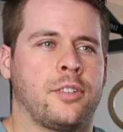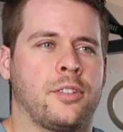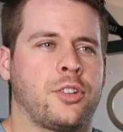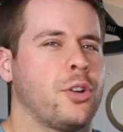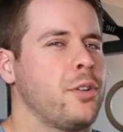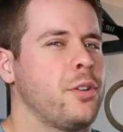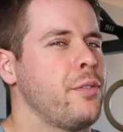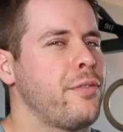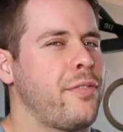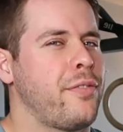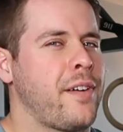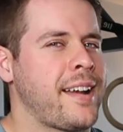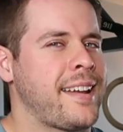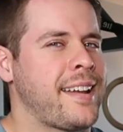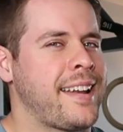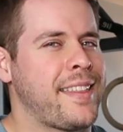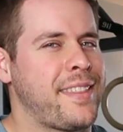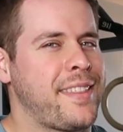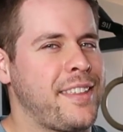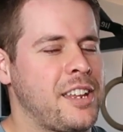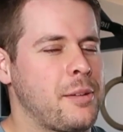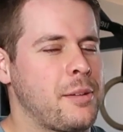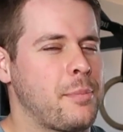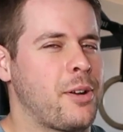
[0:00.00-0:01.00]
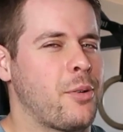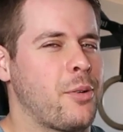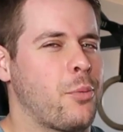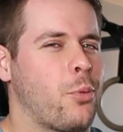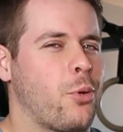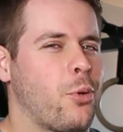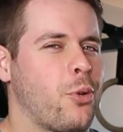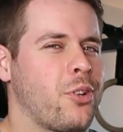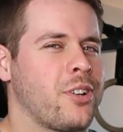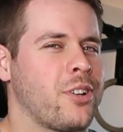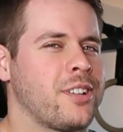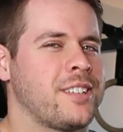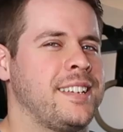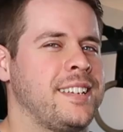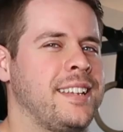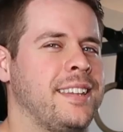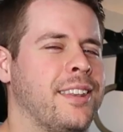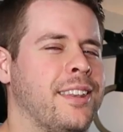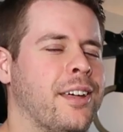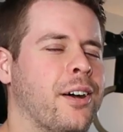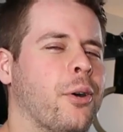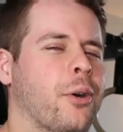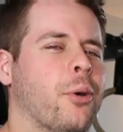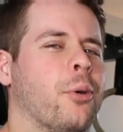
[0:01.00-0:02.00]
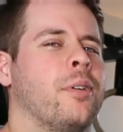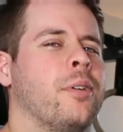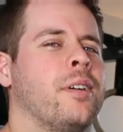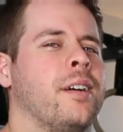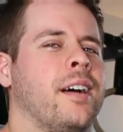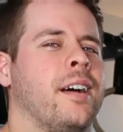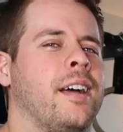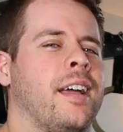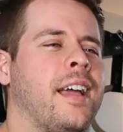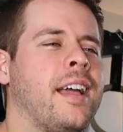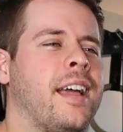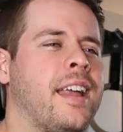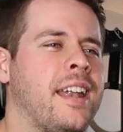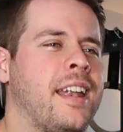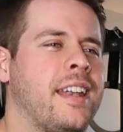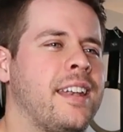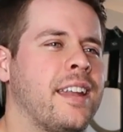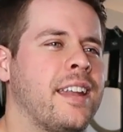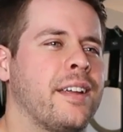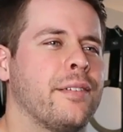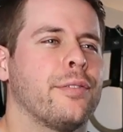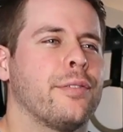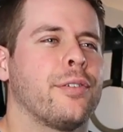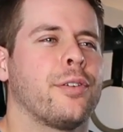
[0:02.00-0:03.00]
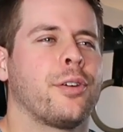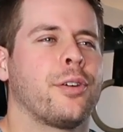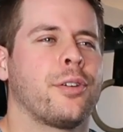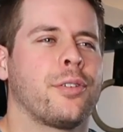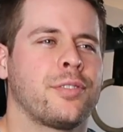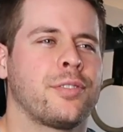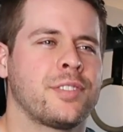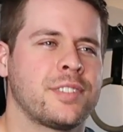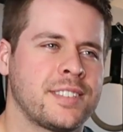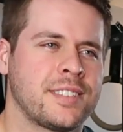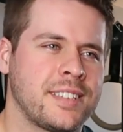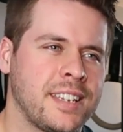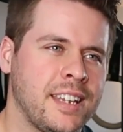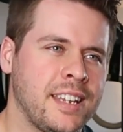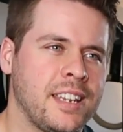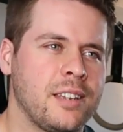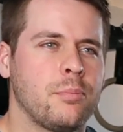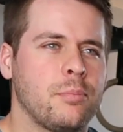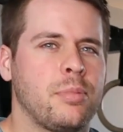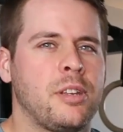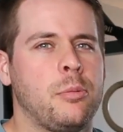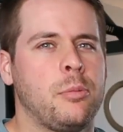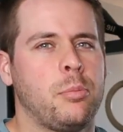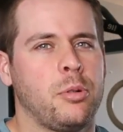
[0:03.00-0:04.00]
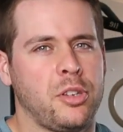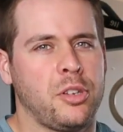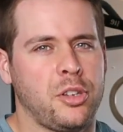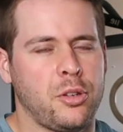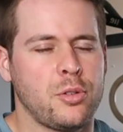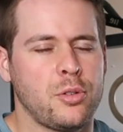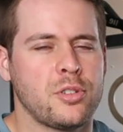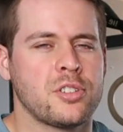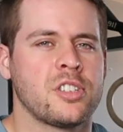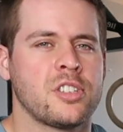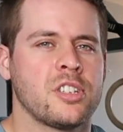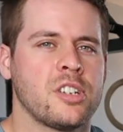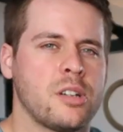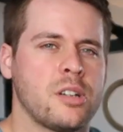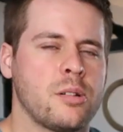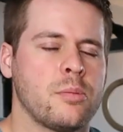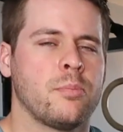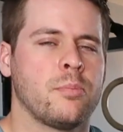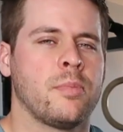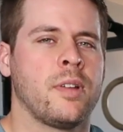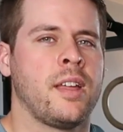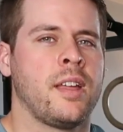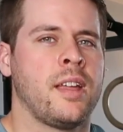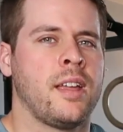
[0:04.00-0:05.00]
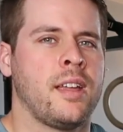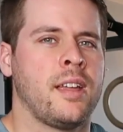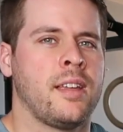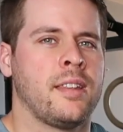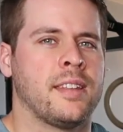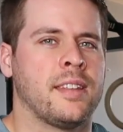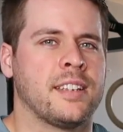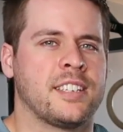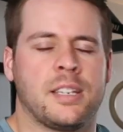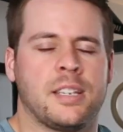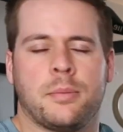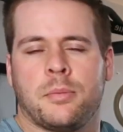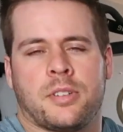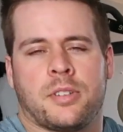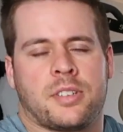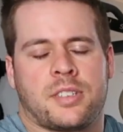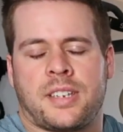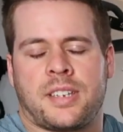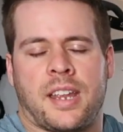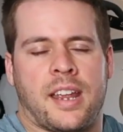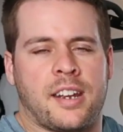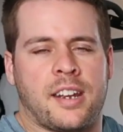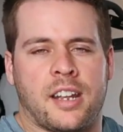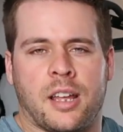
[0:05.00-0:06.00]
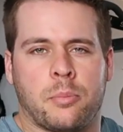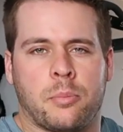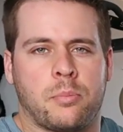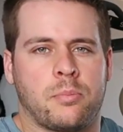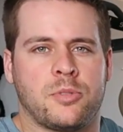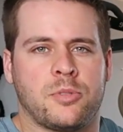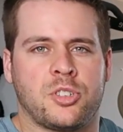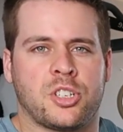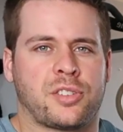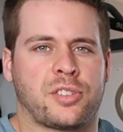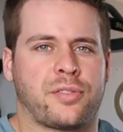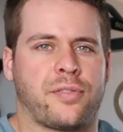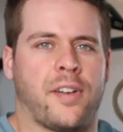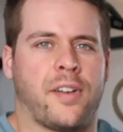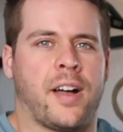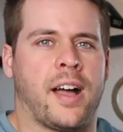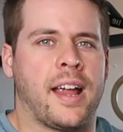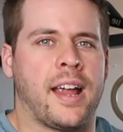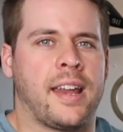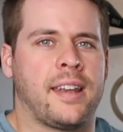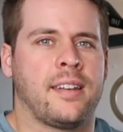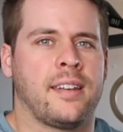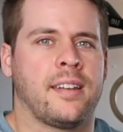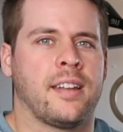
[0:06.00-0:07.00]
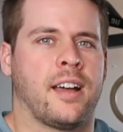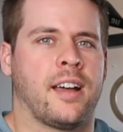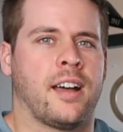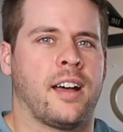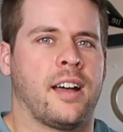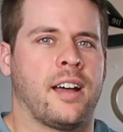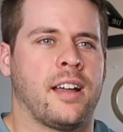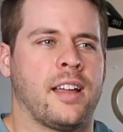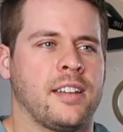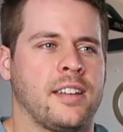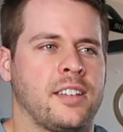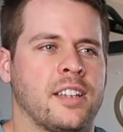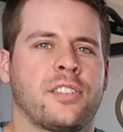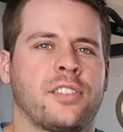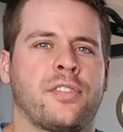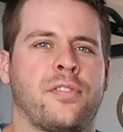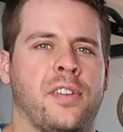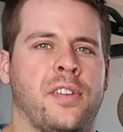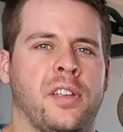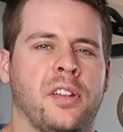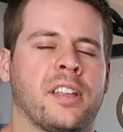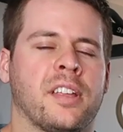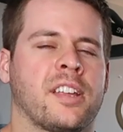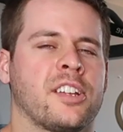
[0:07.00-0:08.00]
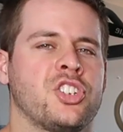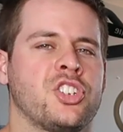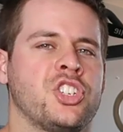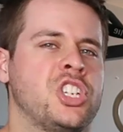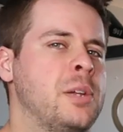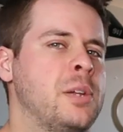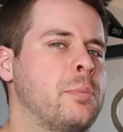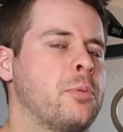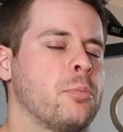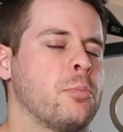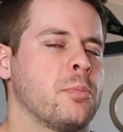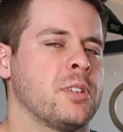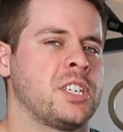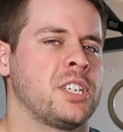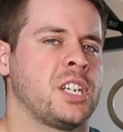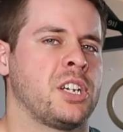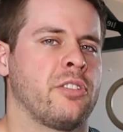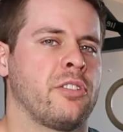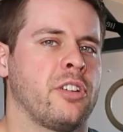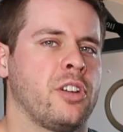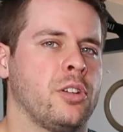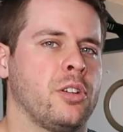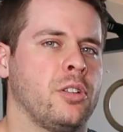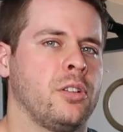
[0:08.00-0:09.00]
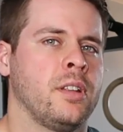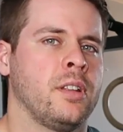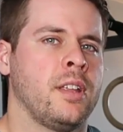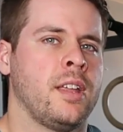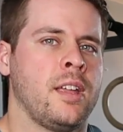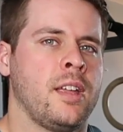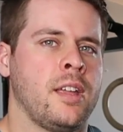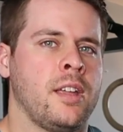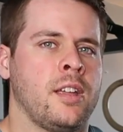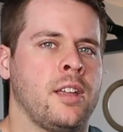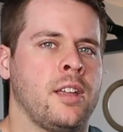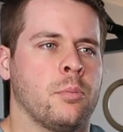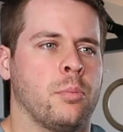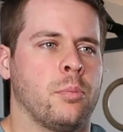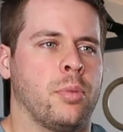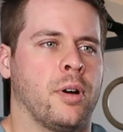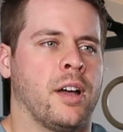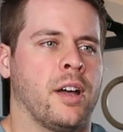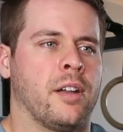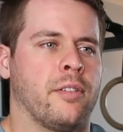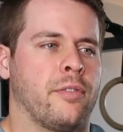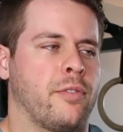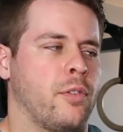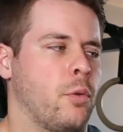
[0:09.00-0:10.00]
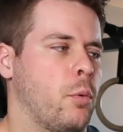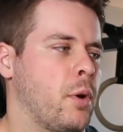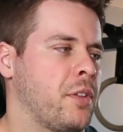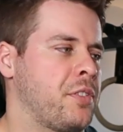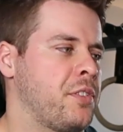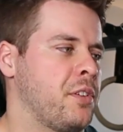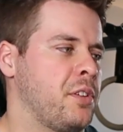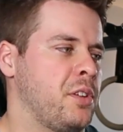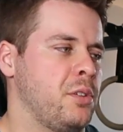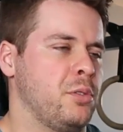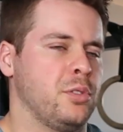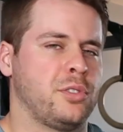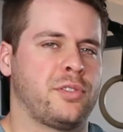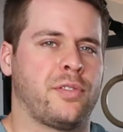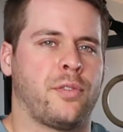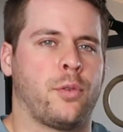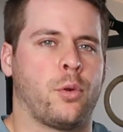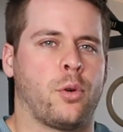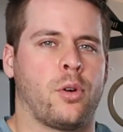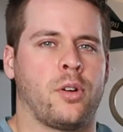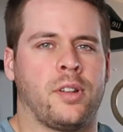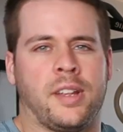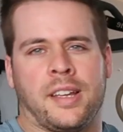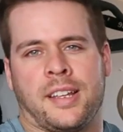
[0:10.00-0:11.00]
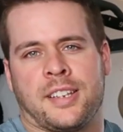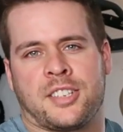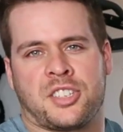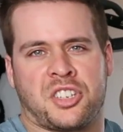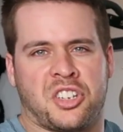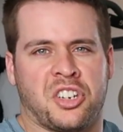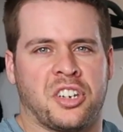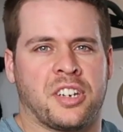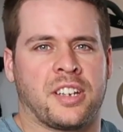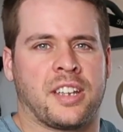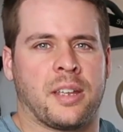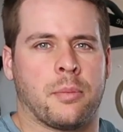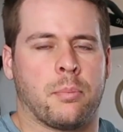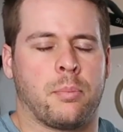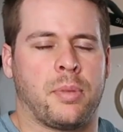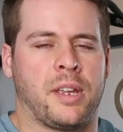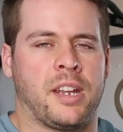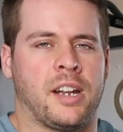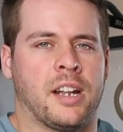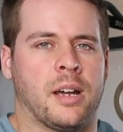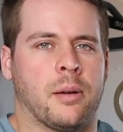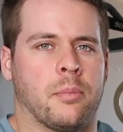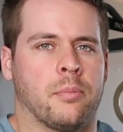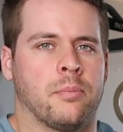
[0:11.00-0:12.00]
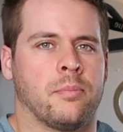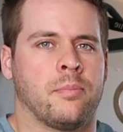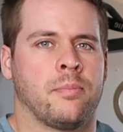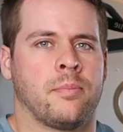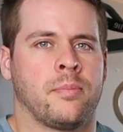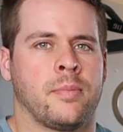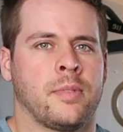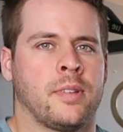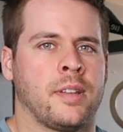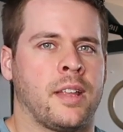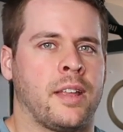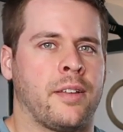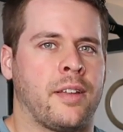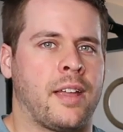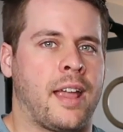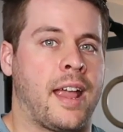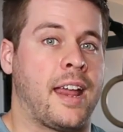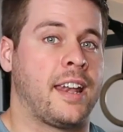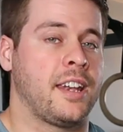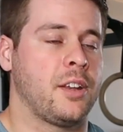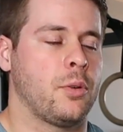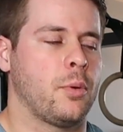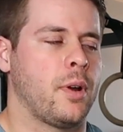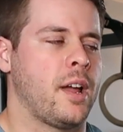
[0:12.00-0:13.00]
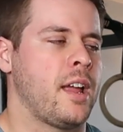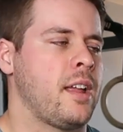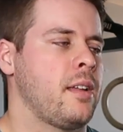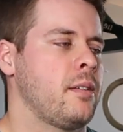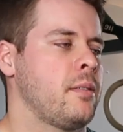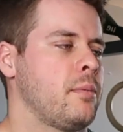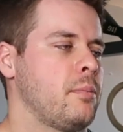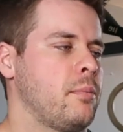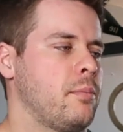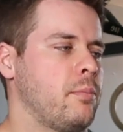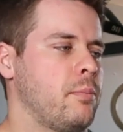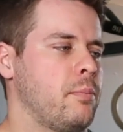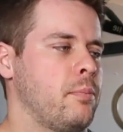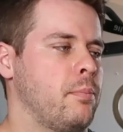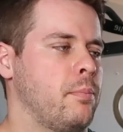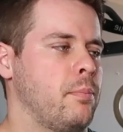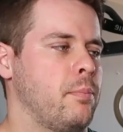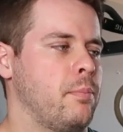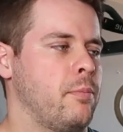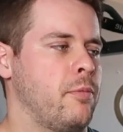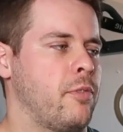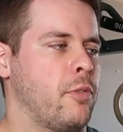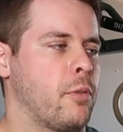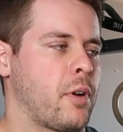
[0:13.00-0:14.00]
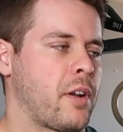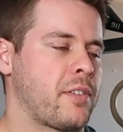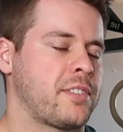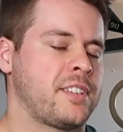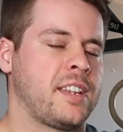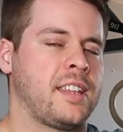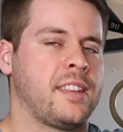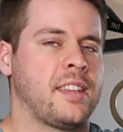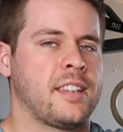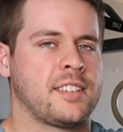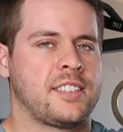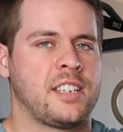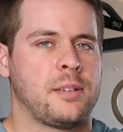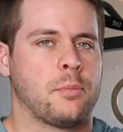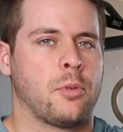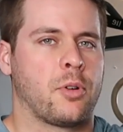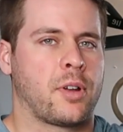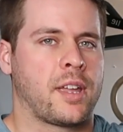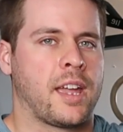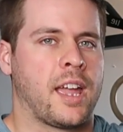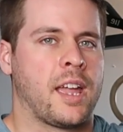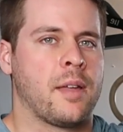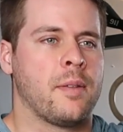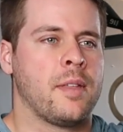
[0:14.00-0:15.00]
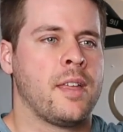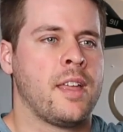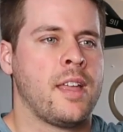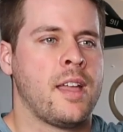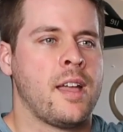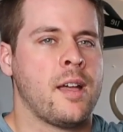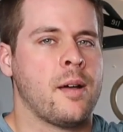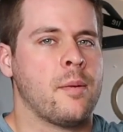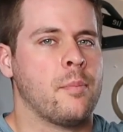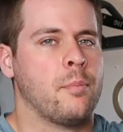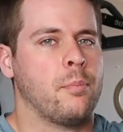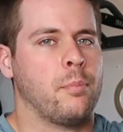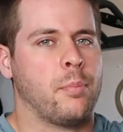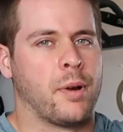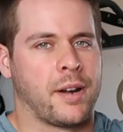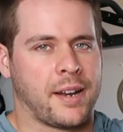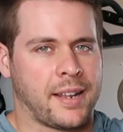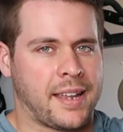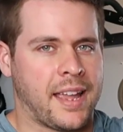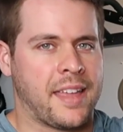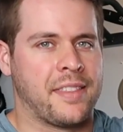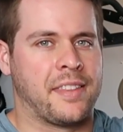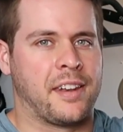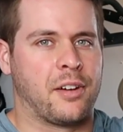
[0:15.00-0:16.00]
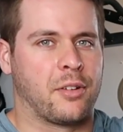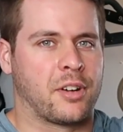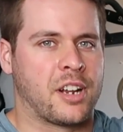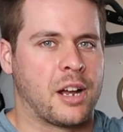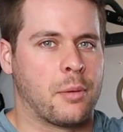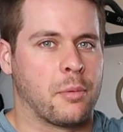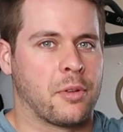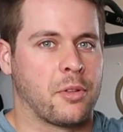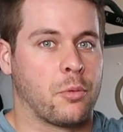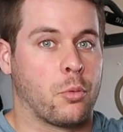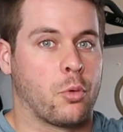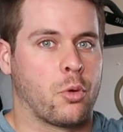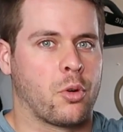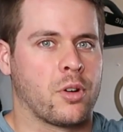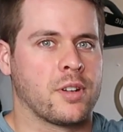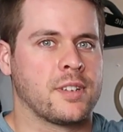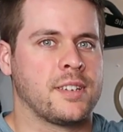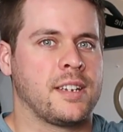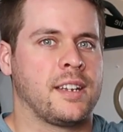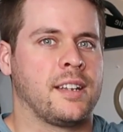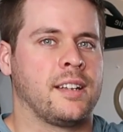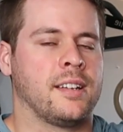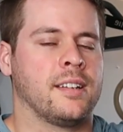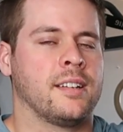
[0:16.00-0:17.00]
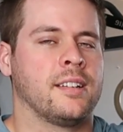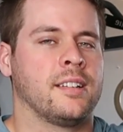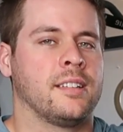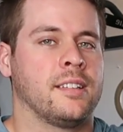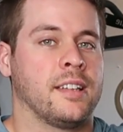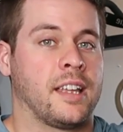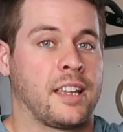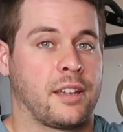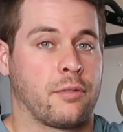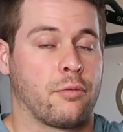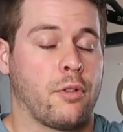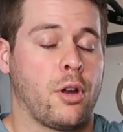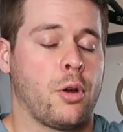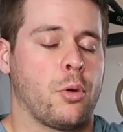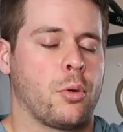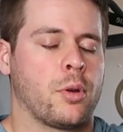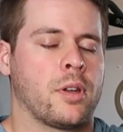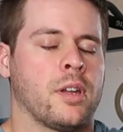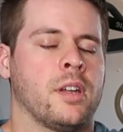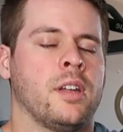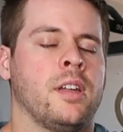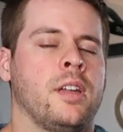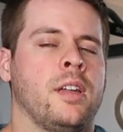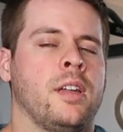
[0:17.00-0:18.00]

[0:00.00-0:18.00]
Couldn't find anything about a warranty though, and I've seen people use them. They seem to stand up just fine. It does feel like a cheaper material, but for what they're used for, like it's gonna get beat up anyway. From what I've seen, they seem okay. But again, they don't come with a warranty like Rogue.